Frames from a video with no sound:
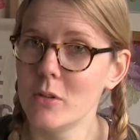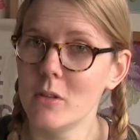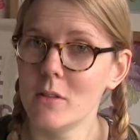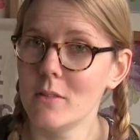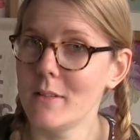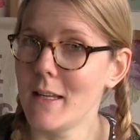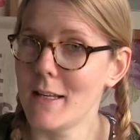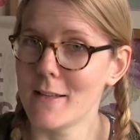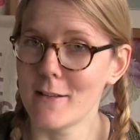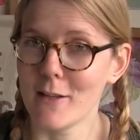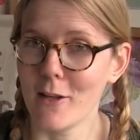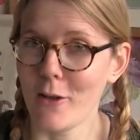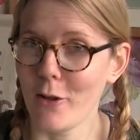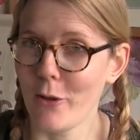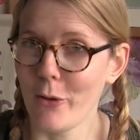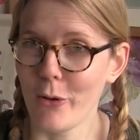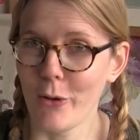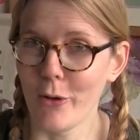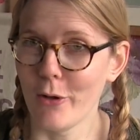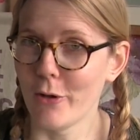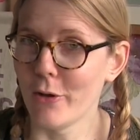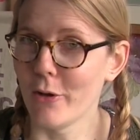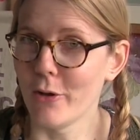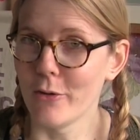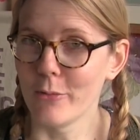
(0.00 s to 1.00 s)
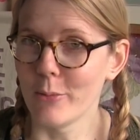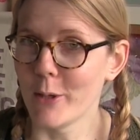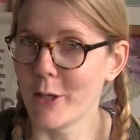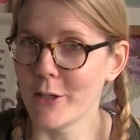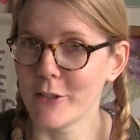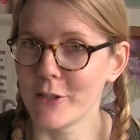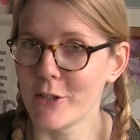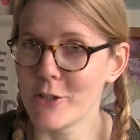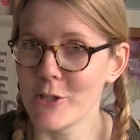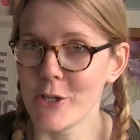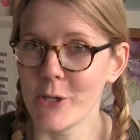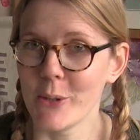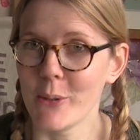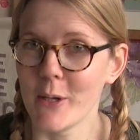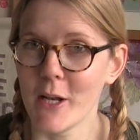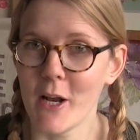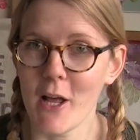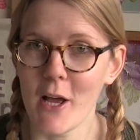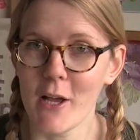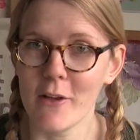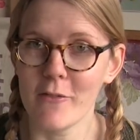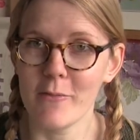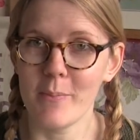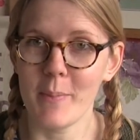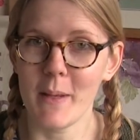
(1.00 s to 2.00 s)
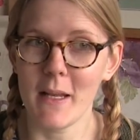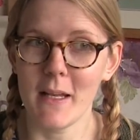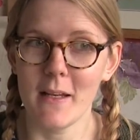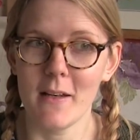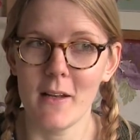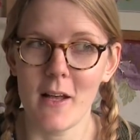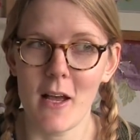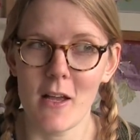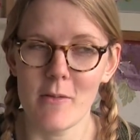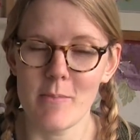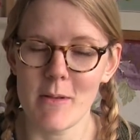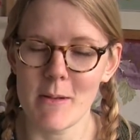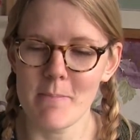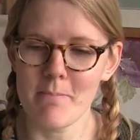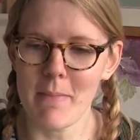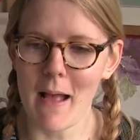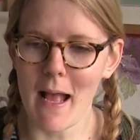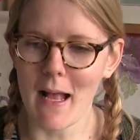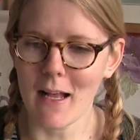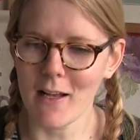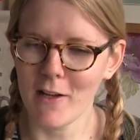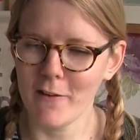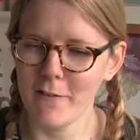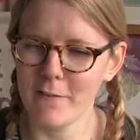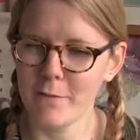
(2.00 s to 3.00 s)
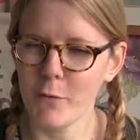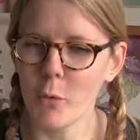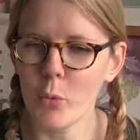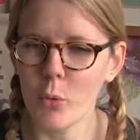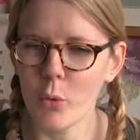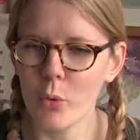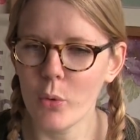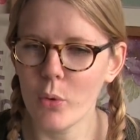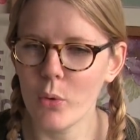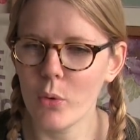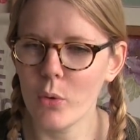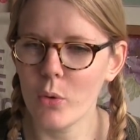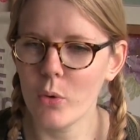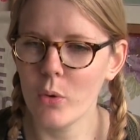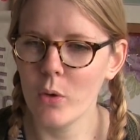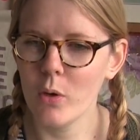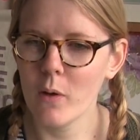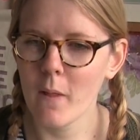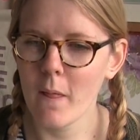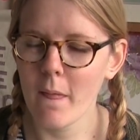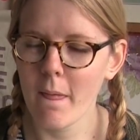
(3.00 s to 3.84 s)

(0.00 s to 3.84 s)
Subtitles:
there's a lot of work to do, and I've been back for